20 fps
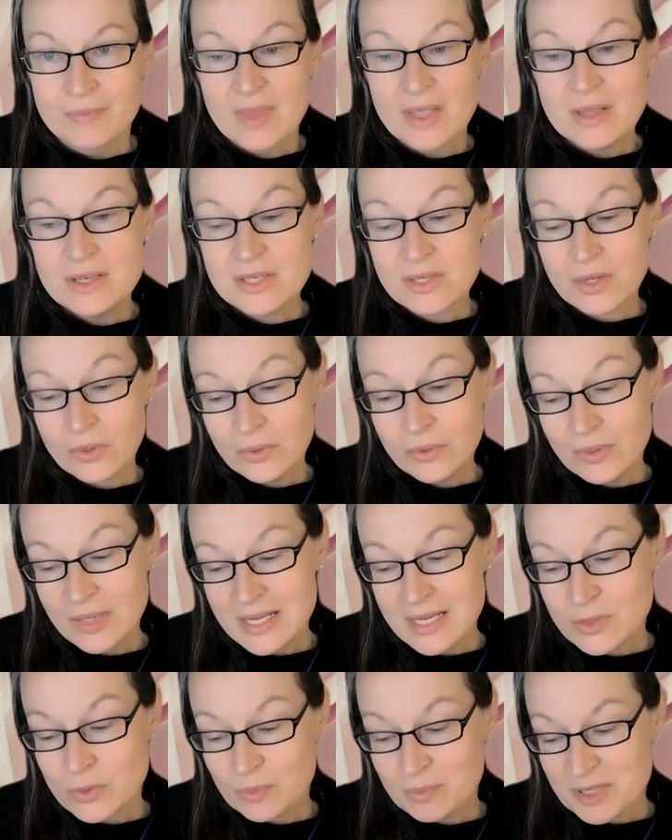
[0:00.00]
So
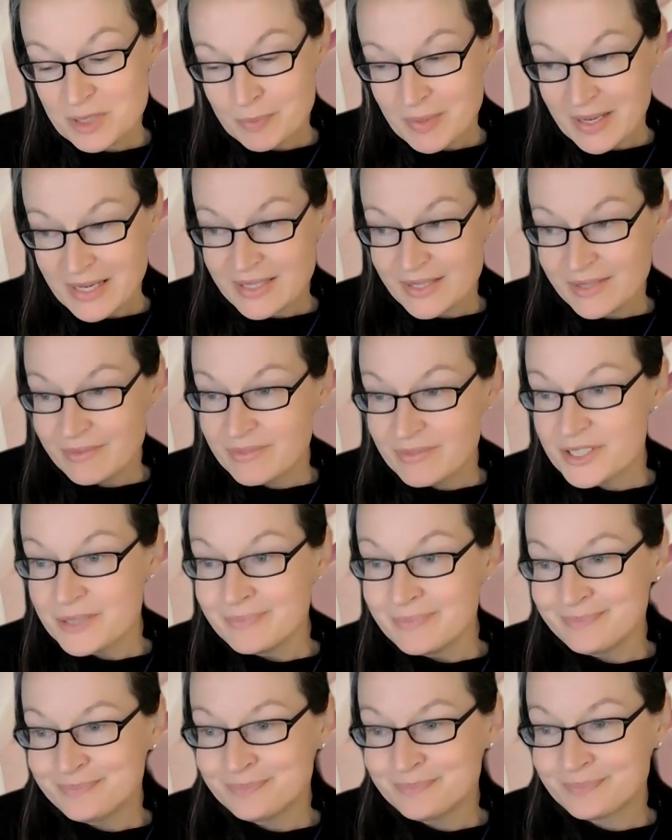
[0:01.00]
it's all perspectives.
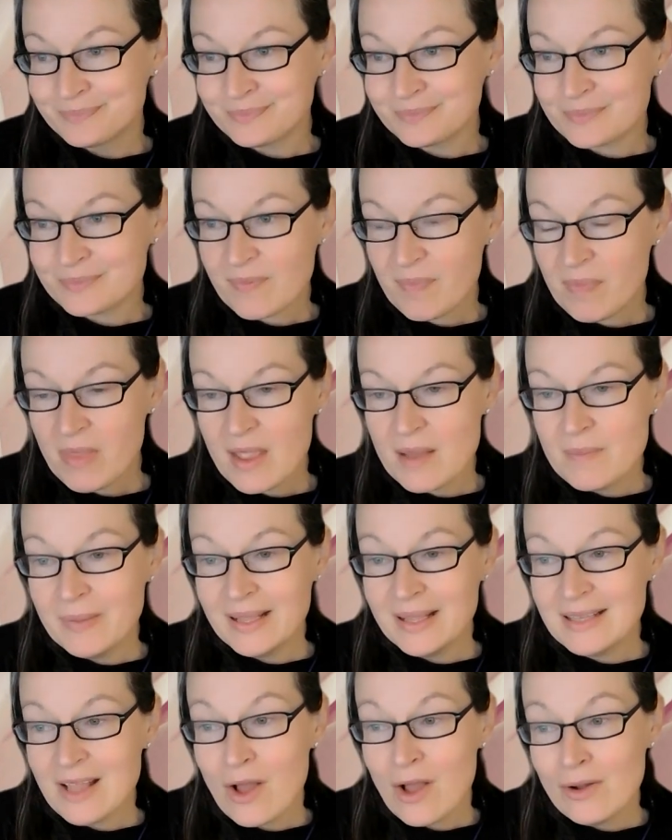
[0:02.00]

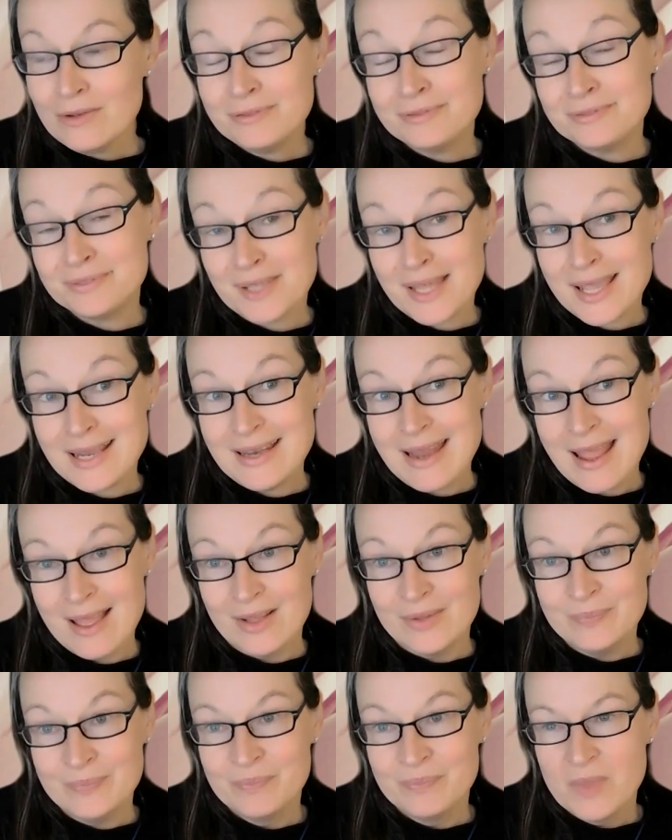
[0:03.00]
But hopefully
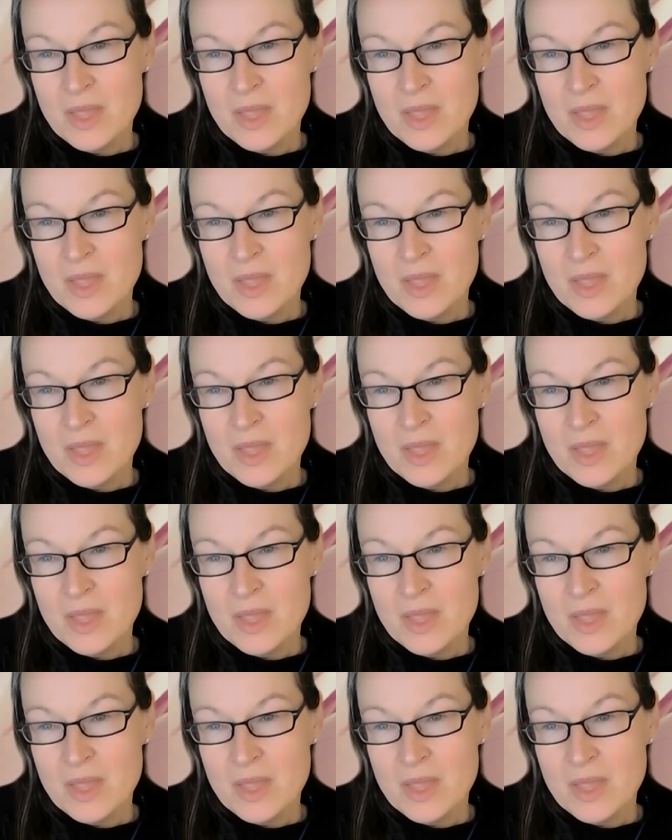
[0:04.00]
now